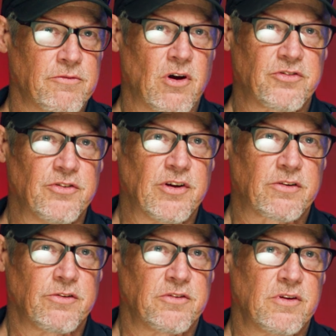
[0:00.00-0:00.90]
of Austin,
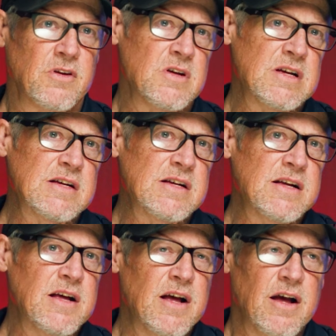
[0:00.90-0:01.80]
Texas.
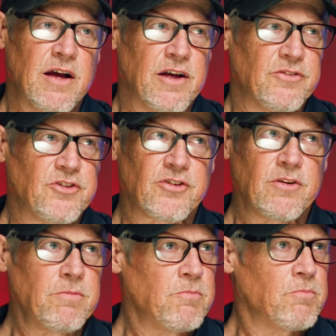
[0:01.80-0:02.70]
And just
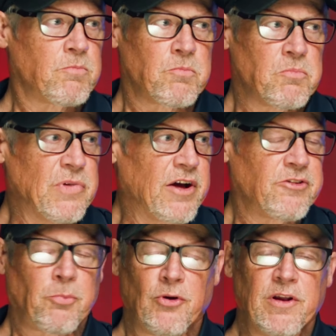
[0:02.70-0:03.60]
a
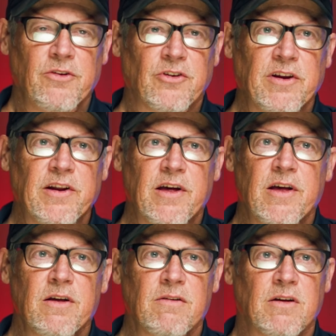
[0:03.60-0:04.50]
nice, pretty, sunny
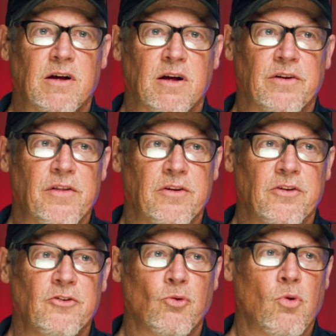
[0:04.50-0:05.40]
day, nothing
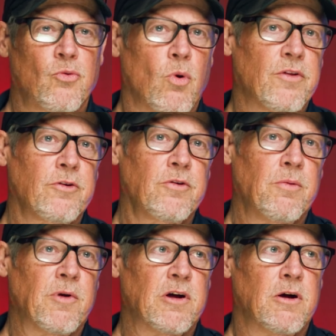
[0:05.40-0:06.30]
unusual with weather,
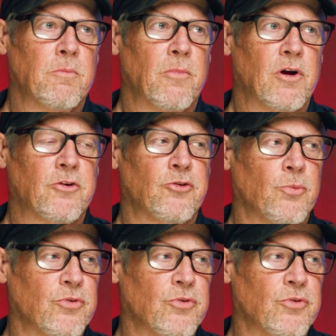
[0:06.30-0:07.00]
but our trip